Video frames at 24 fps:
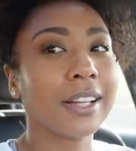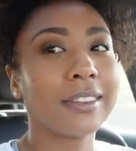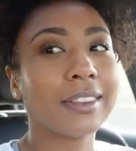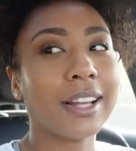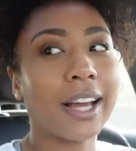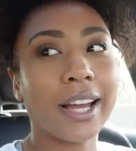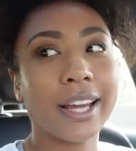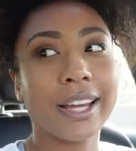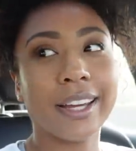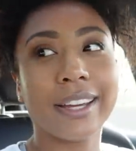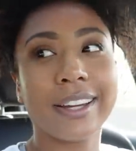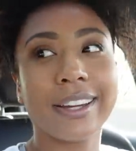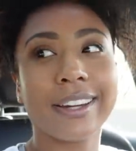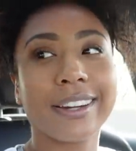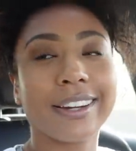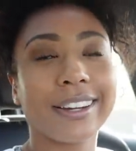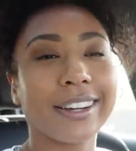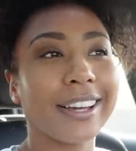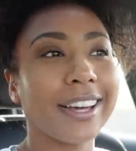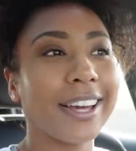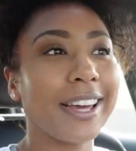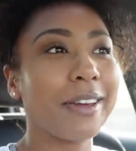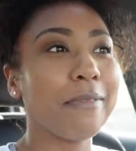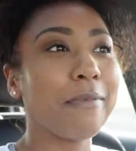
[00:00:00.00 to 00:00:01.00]
Like,
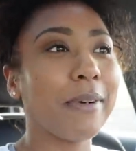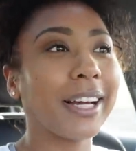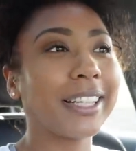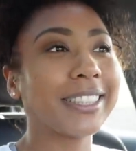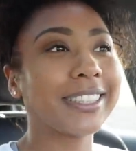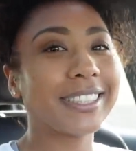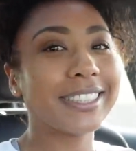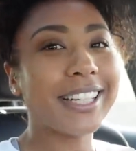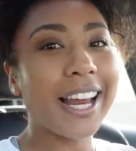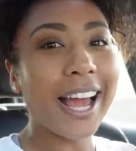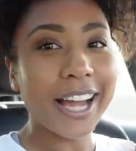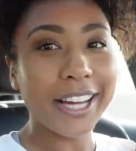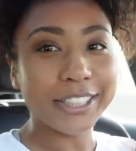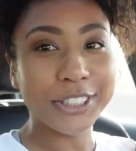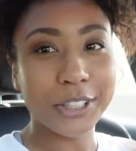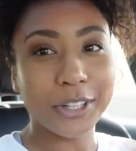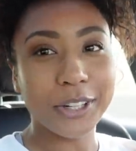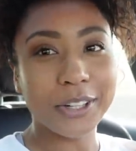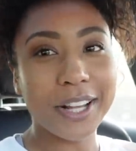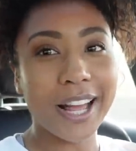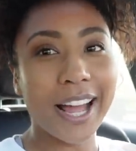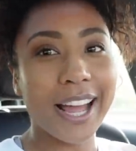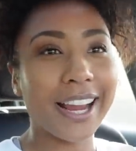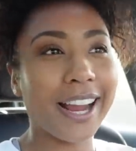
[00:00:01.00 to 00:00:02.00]
and my snacks
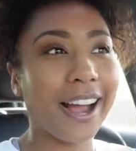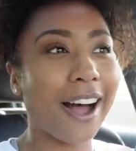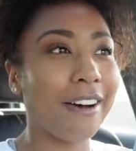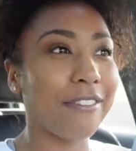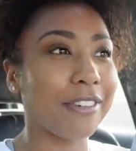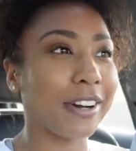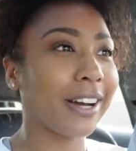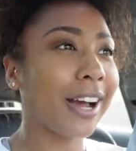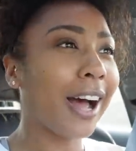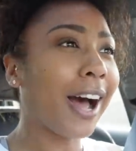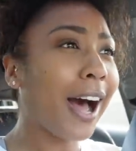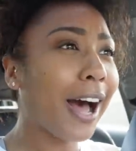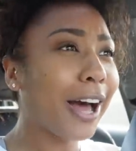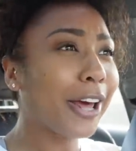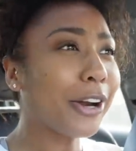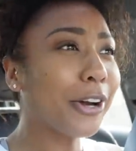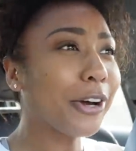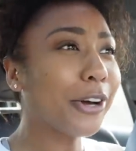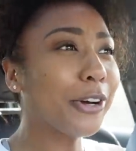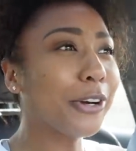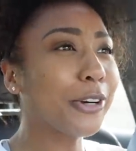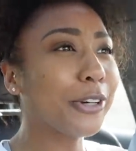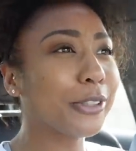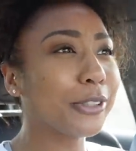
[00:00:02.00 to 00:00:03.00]
are like
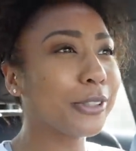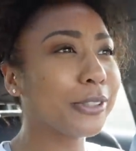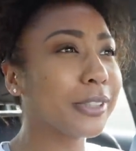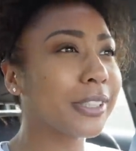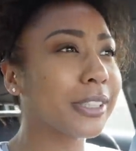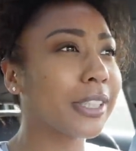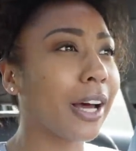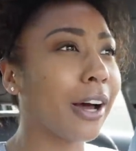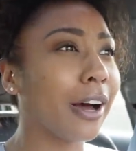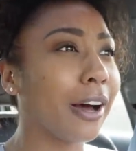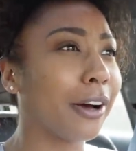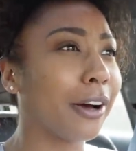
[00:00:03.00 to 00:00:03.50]
avocados,